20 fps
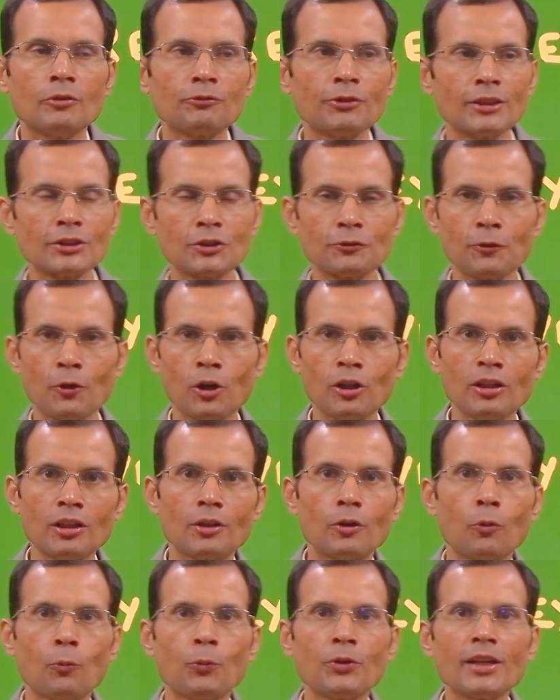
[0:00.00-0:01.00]
First of
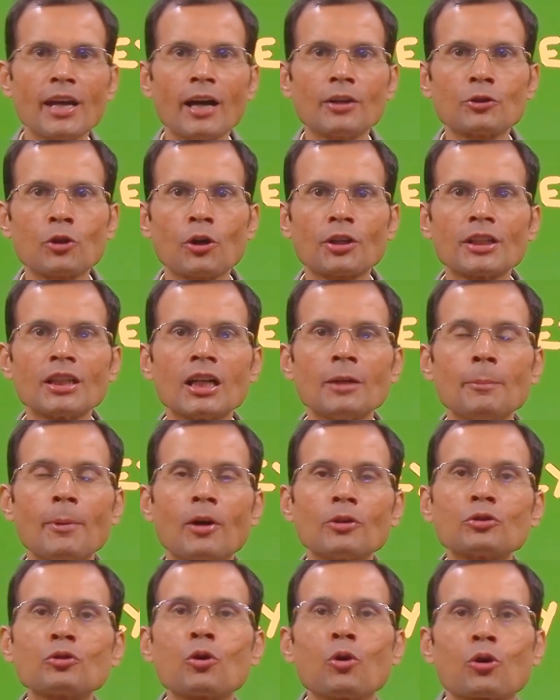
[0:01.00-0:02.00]
all, we are talking
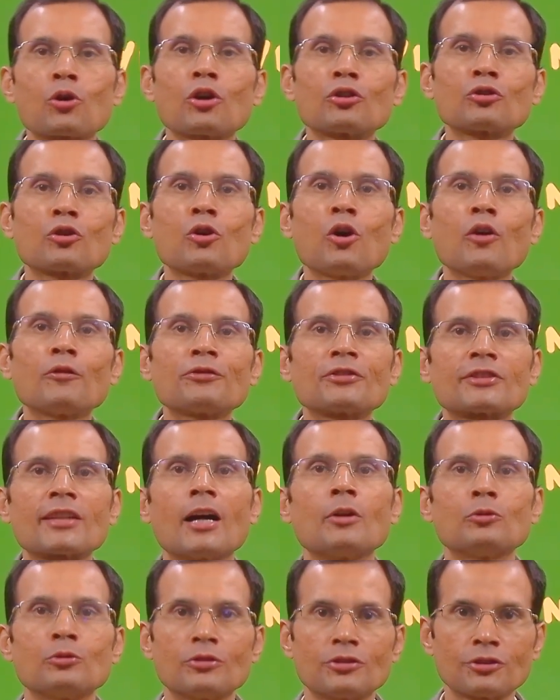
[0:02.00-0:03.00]
about Korotkov
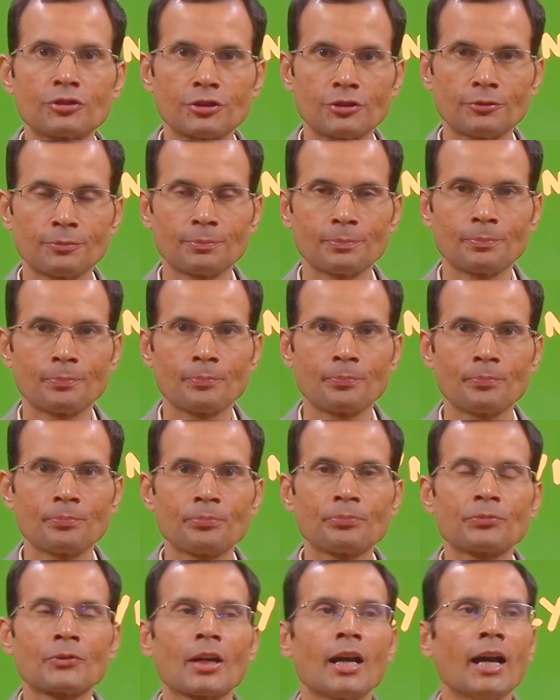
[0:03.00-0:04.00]
sounds
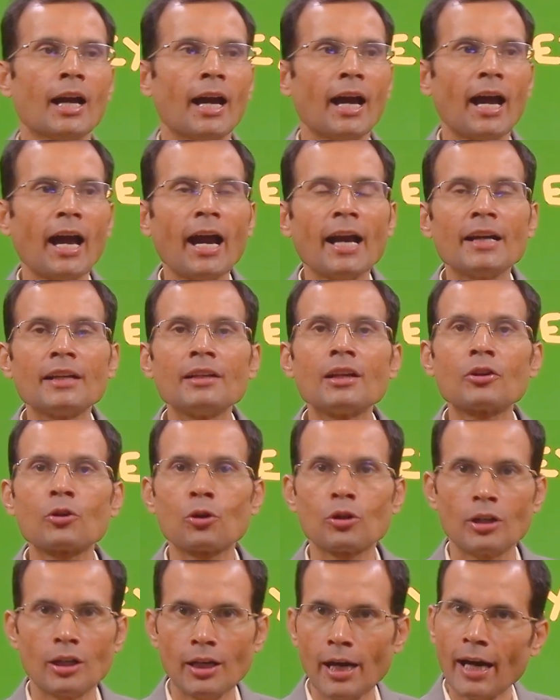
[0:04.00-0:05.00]
and
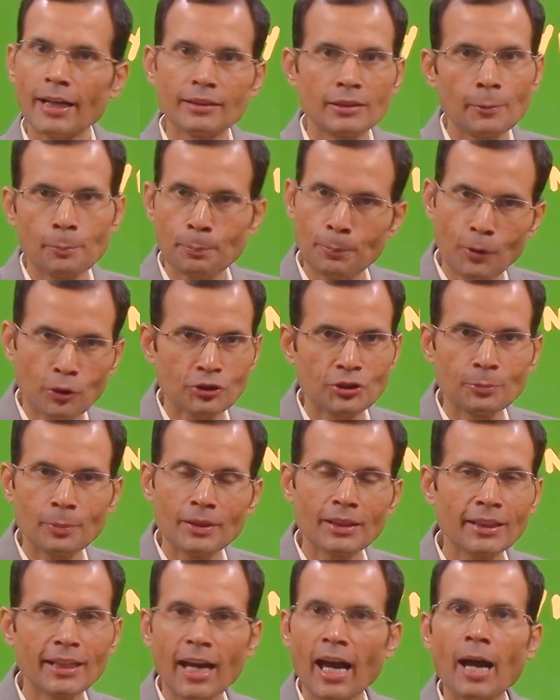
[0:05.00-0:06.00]
the
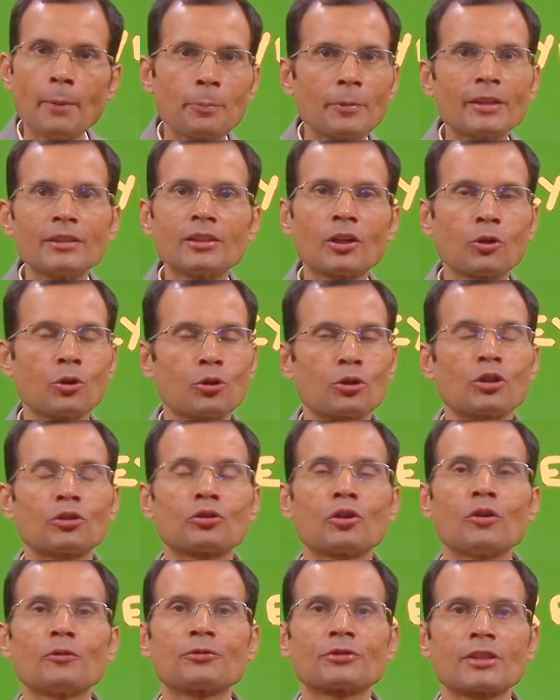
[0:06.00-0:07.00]
possible gap in the
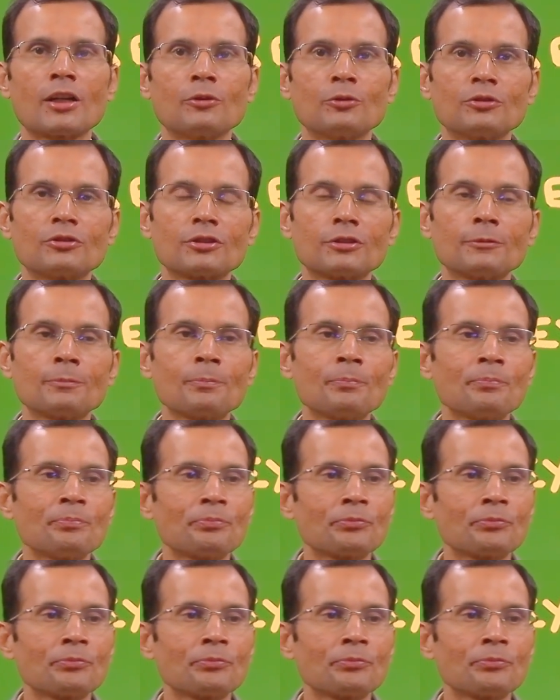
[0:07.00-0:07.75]
Korotkov sounds.